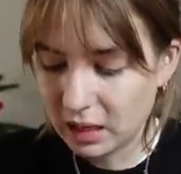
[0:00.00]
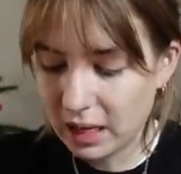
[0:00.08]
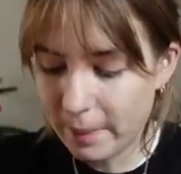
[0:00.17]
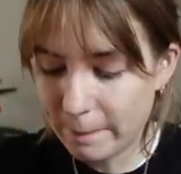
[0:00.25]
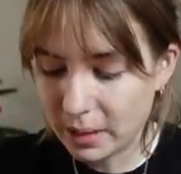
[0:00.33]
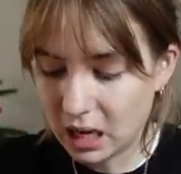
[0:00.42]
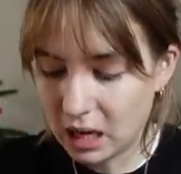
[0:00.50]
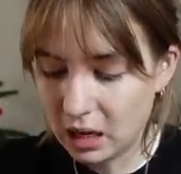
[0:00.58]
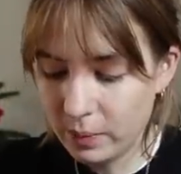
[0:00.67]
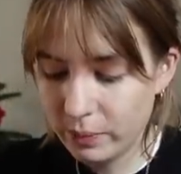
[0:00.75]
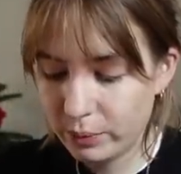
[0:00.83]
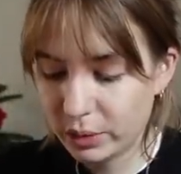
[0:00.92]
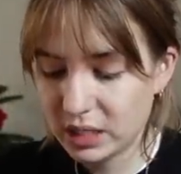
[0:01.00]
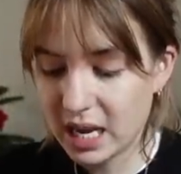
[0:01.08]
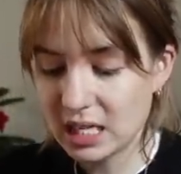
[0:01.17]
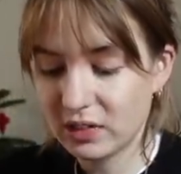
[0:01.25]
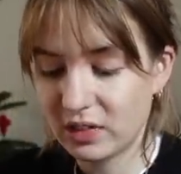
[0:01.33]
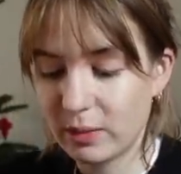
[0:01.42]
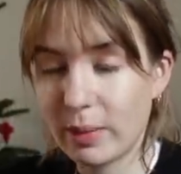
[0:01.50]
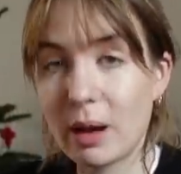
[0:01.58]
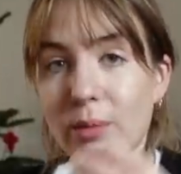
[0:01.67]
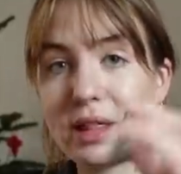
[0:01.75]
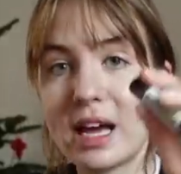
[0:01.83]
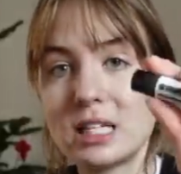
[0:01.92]
lip balm, protective lip
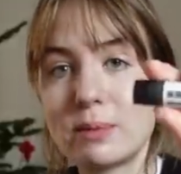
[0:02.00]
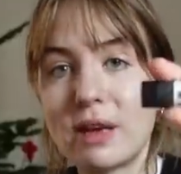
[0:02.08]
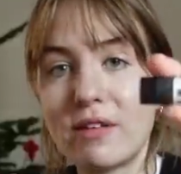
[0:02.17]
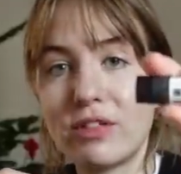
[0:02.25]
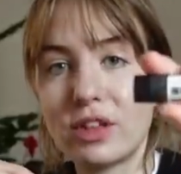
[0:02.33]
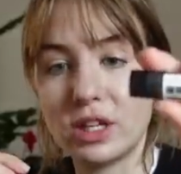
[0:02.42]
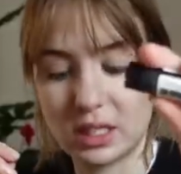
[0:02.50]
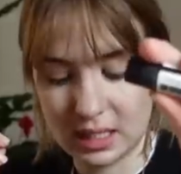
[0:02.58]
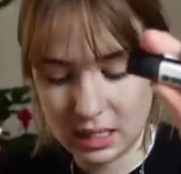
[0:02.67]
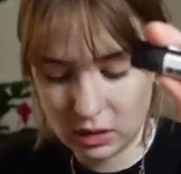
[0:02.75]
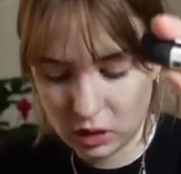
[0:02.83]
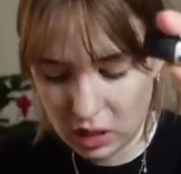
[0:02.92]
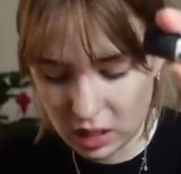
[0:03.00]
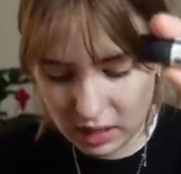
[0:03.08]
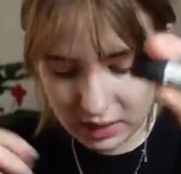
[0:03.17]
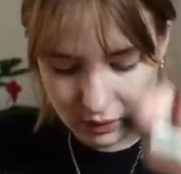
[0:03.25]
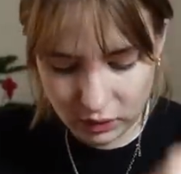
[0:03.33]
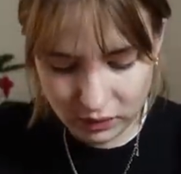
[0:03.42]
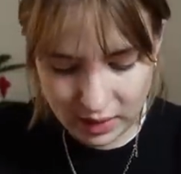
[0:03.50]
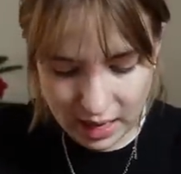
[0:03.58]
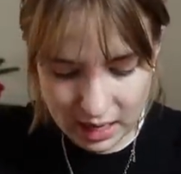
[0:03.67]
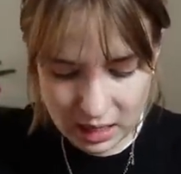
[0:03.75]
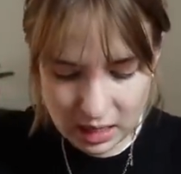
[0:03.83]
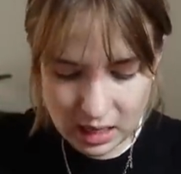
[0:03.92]
balm with SPF 30. You can't have enough of
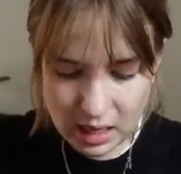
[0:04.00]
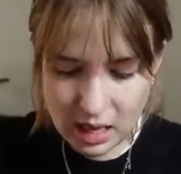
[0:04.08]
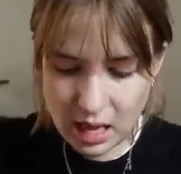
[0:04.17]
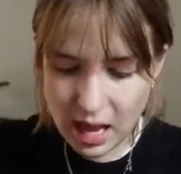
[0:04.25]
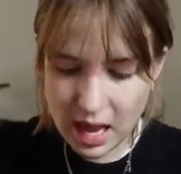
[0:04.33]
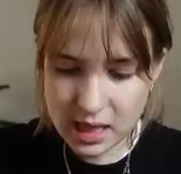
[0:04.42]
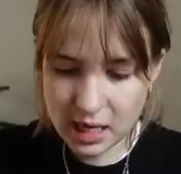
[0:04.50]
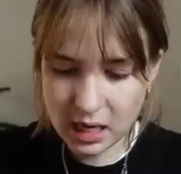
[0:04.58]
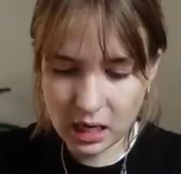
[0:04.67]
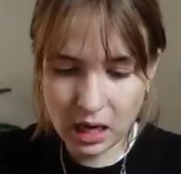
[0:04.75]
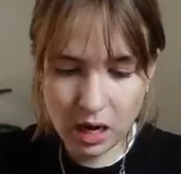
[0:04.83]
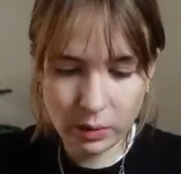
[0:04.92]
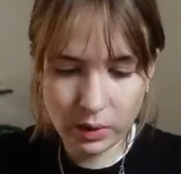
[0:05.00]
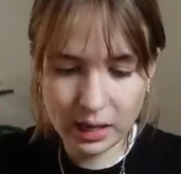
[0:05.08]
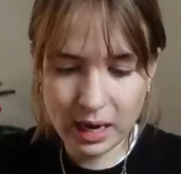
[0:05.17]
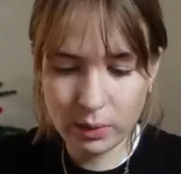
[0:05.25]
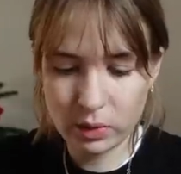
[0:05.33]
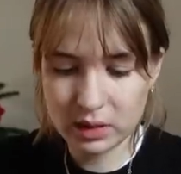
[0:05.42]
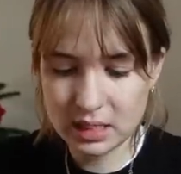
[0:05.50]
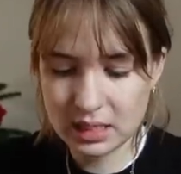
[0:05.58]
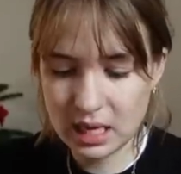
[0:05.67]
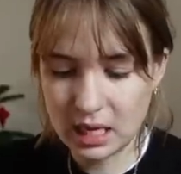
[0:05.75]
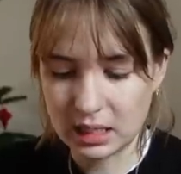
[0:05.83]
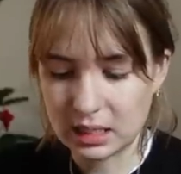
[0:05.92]
that. And then I can't work out what this
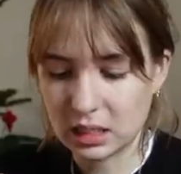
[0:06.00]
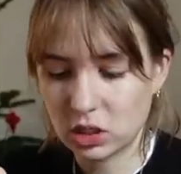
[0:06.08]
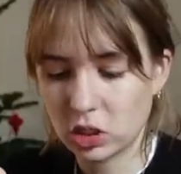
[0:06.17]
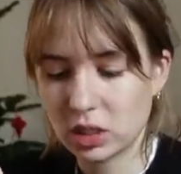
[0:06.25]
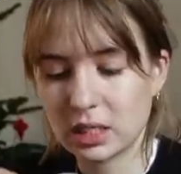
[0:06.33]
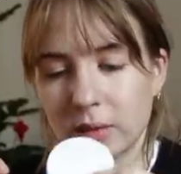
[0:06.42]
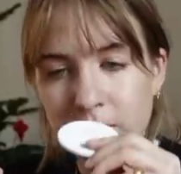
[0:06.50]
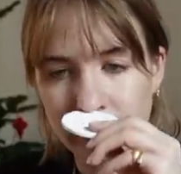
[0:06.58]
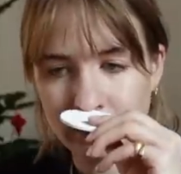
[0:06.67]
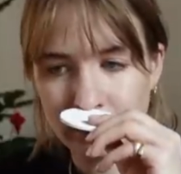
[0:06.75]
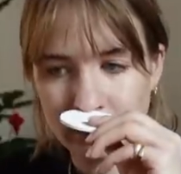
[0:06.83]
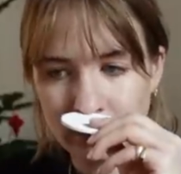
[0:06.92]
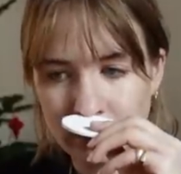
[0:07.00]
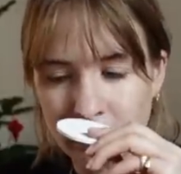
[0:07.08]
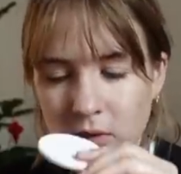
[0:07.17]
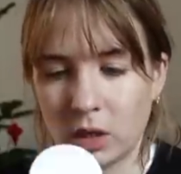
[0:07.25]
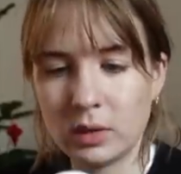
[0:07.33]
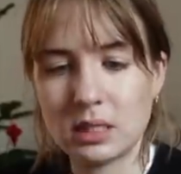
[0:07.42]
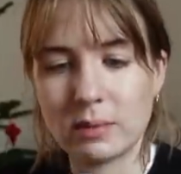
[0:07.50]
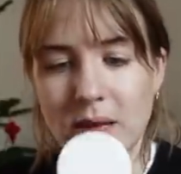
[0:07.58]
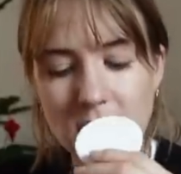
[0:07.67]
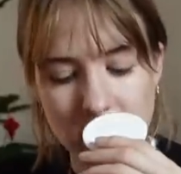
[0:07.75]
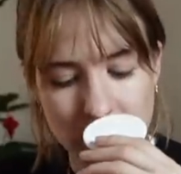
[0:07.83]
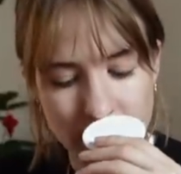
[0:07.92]
is. It's just like, oh, it
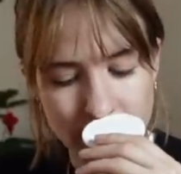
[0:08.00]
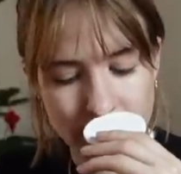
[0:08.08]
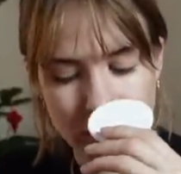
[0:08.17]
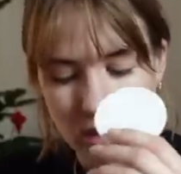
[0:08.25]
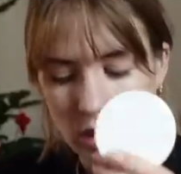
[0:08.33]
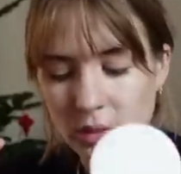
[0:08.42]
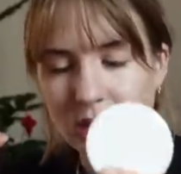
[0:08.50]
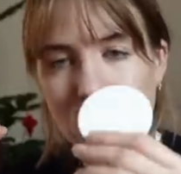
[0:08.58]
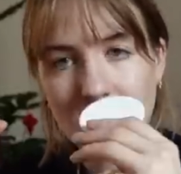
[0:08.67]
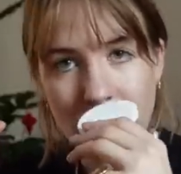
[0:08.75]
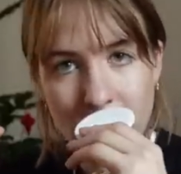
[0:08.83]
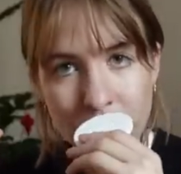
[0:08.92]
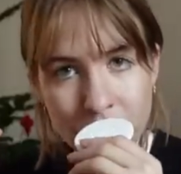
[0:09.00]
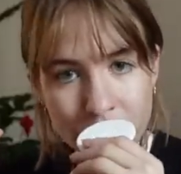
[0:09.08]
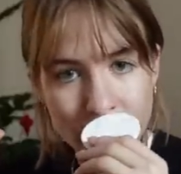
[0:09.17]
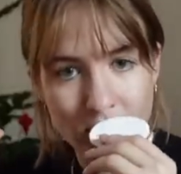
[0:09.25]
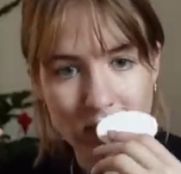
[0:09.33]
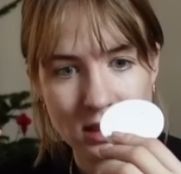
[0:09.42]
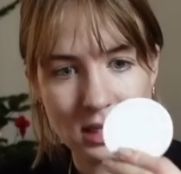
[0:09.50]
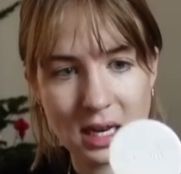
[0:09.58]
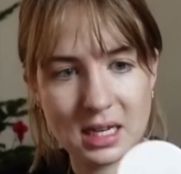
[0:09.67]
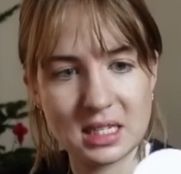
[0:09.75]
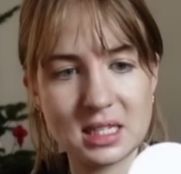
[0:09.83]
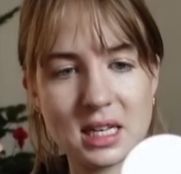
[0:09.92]
smells. Oh, it's like a, is it
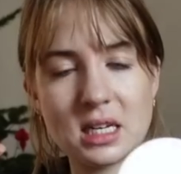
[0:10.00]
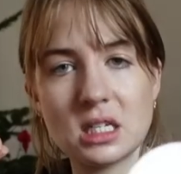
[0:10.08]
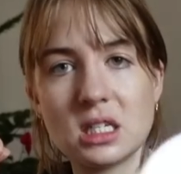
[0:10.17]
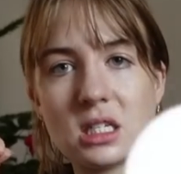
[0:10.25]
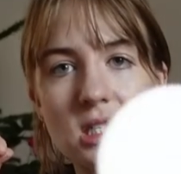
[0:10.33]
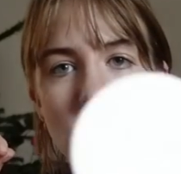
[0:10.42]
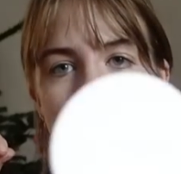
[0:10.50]
like a scented